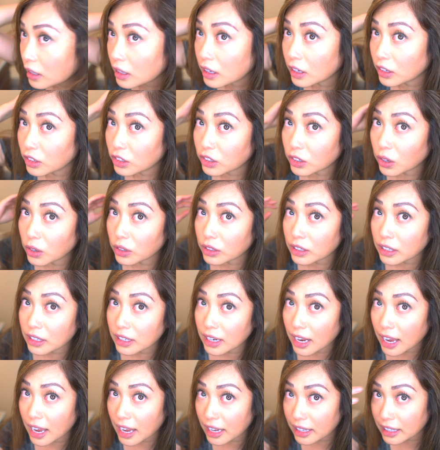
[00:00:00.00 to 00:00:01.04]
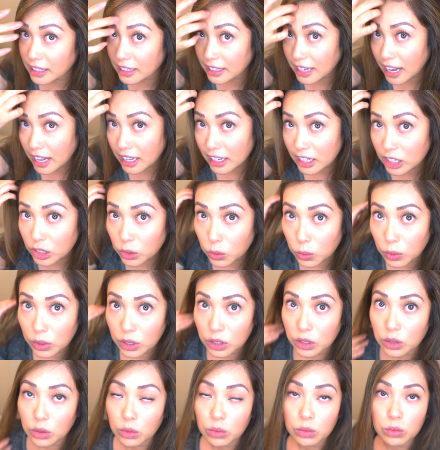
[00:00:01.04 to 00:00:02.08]
consultant at Sally's
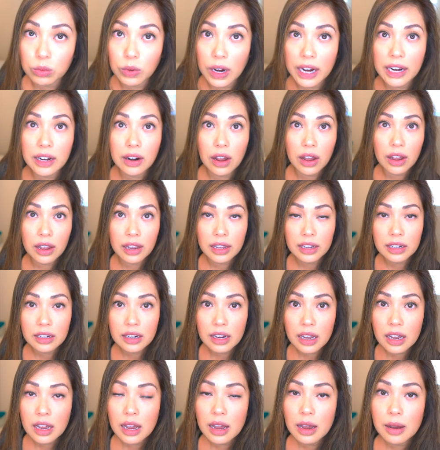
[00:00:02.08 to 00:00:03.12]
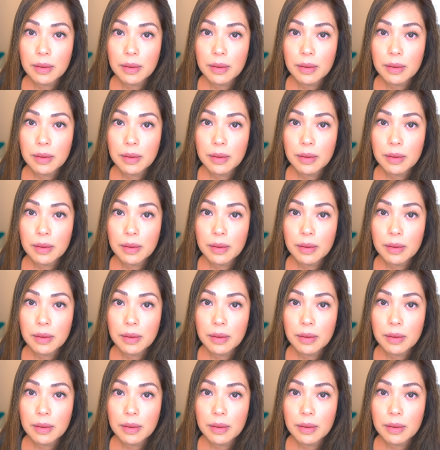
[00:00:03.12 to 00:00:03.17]
was right on.